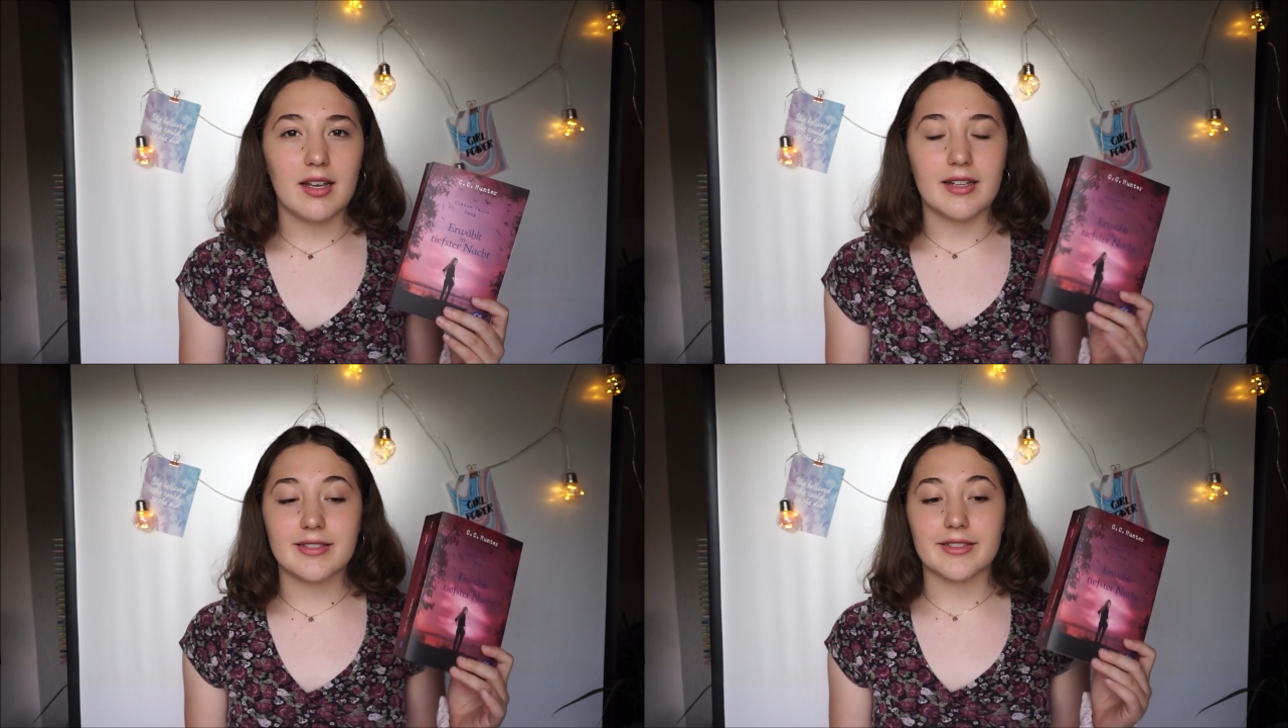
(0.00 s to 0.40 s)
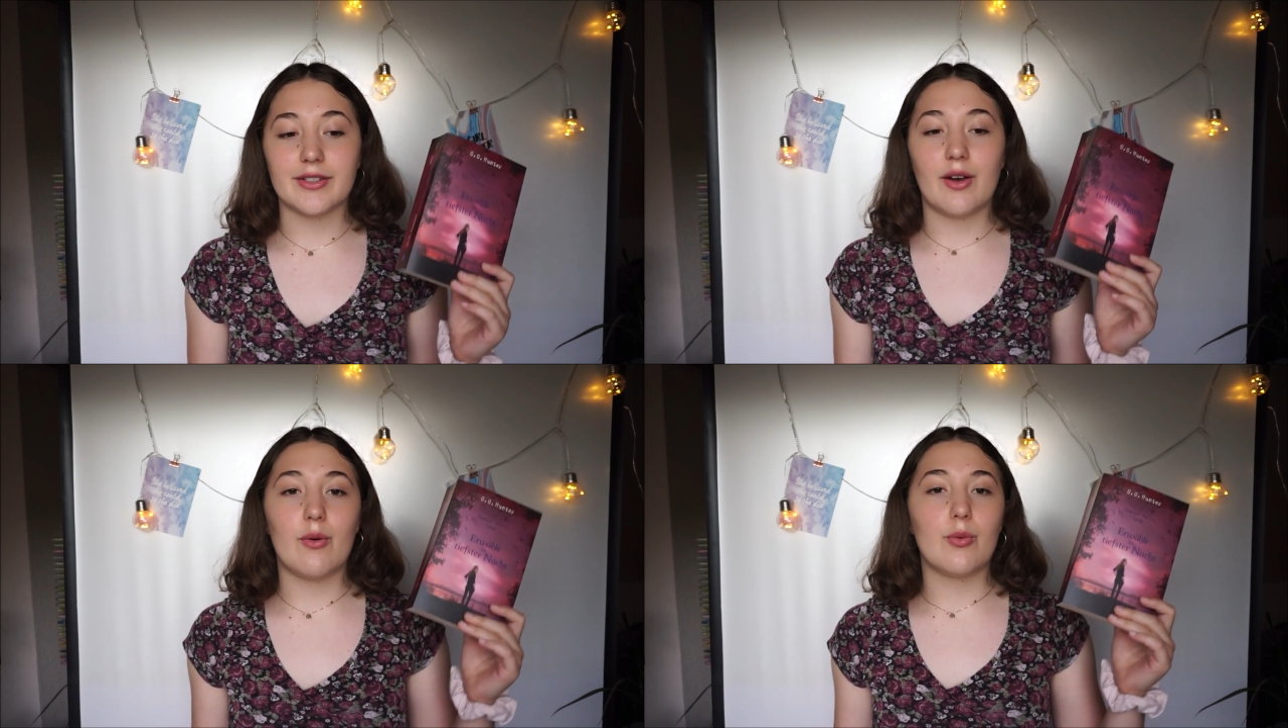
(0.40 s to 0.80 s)
it's
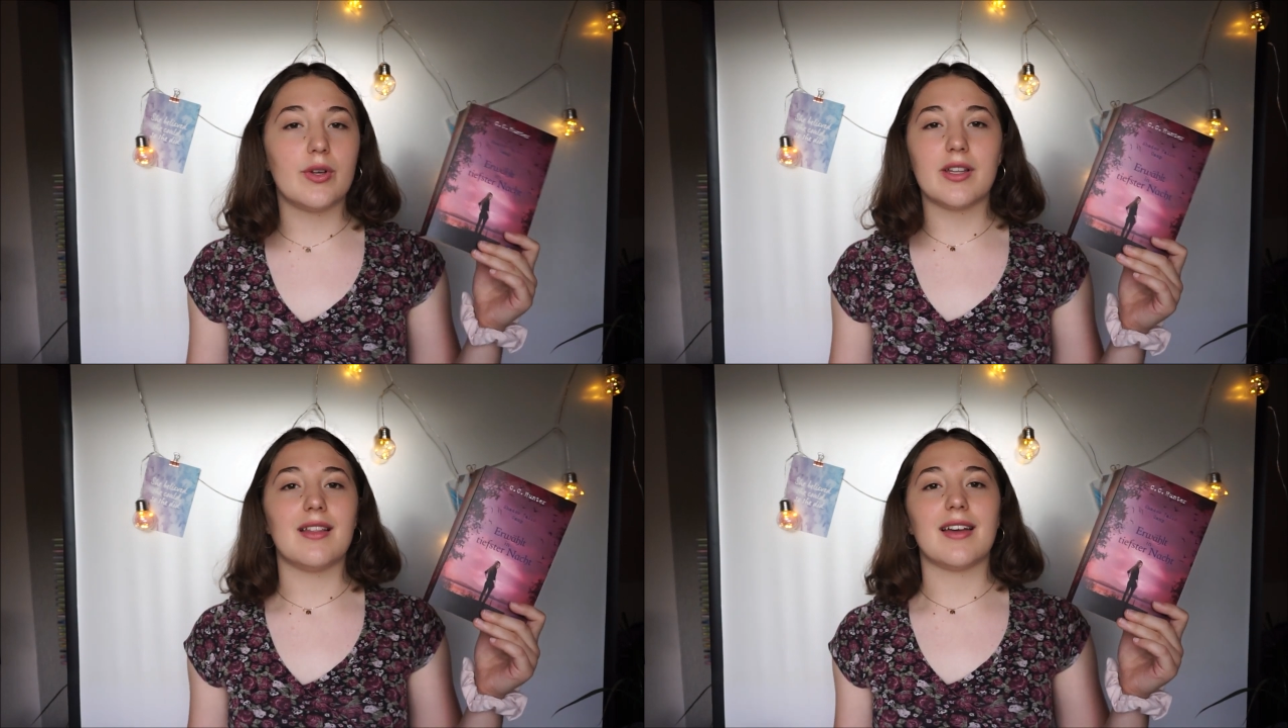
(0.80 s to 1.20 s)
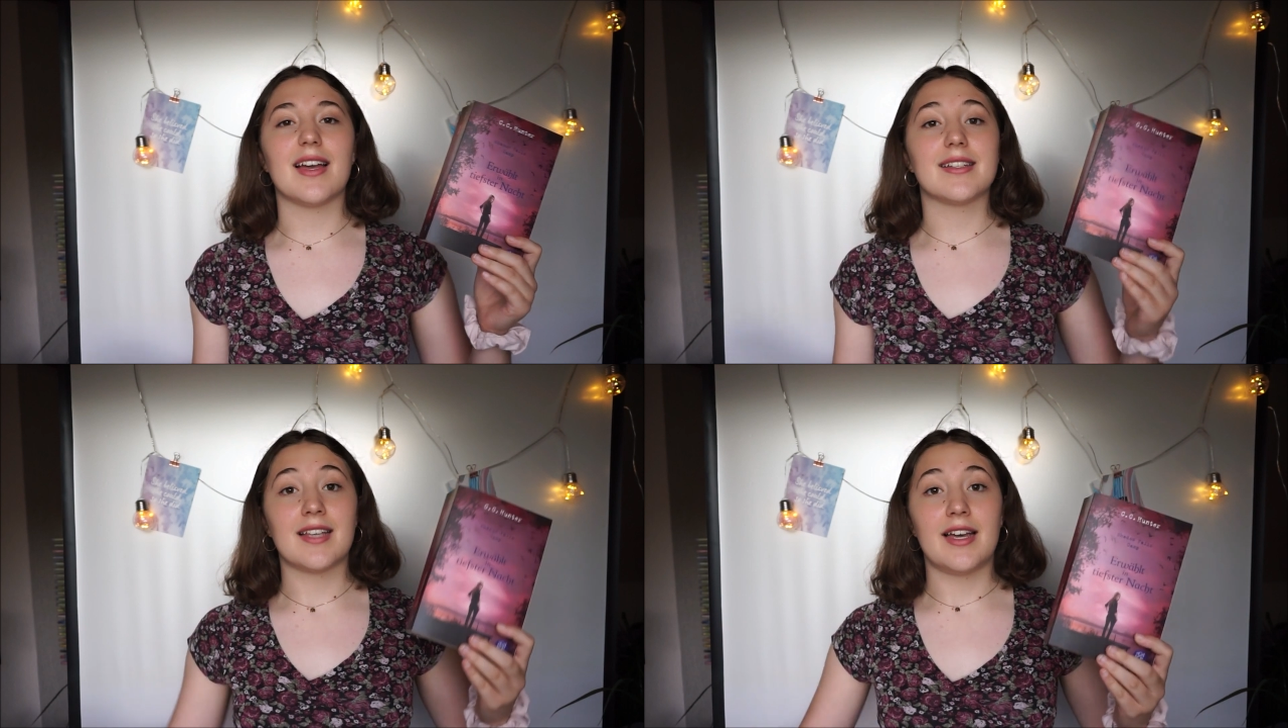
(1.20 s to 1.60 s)
really like
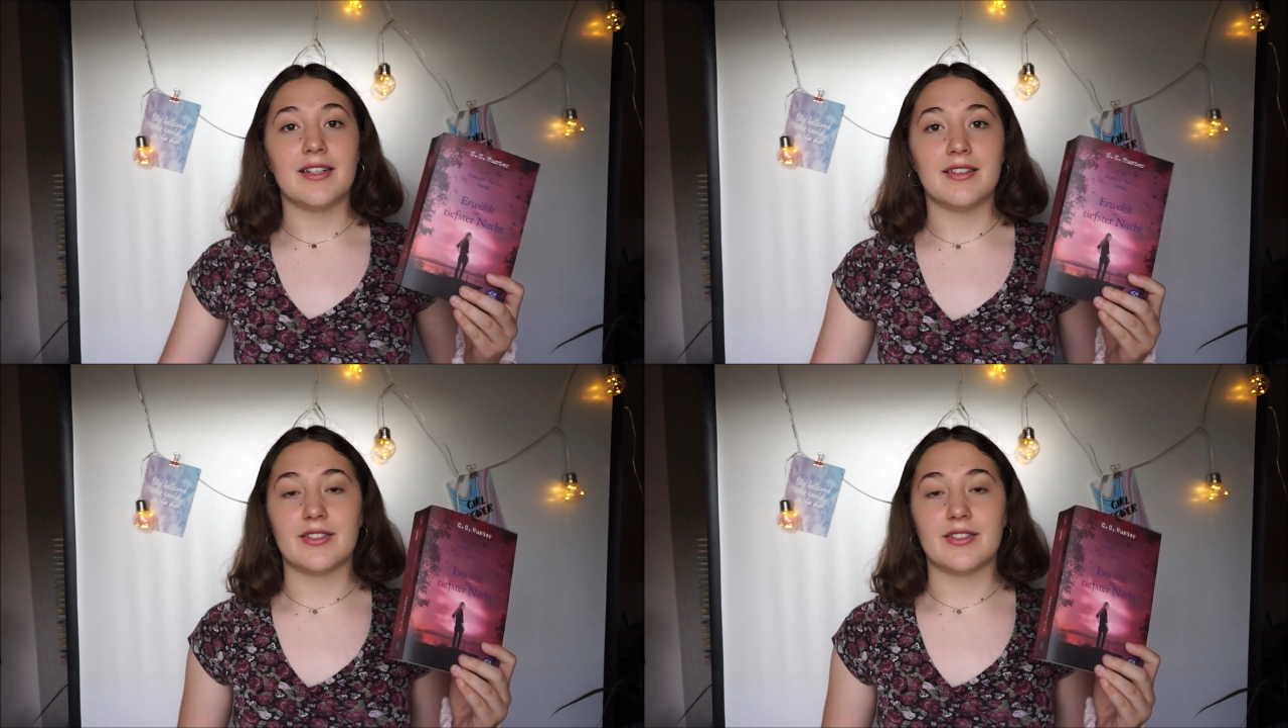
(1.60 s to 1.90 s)
exciting.